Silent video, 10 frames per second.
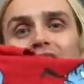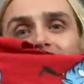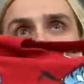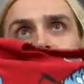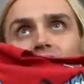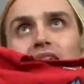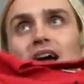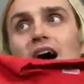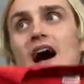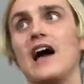And
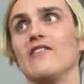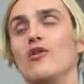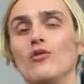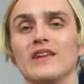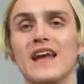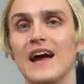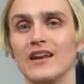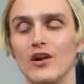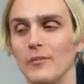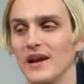I've only had it
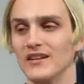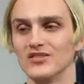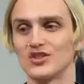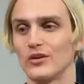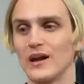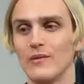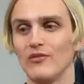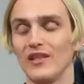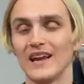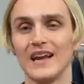on my Instagram for
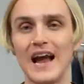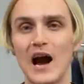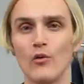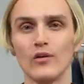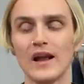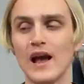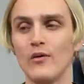like an hour now,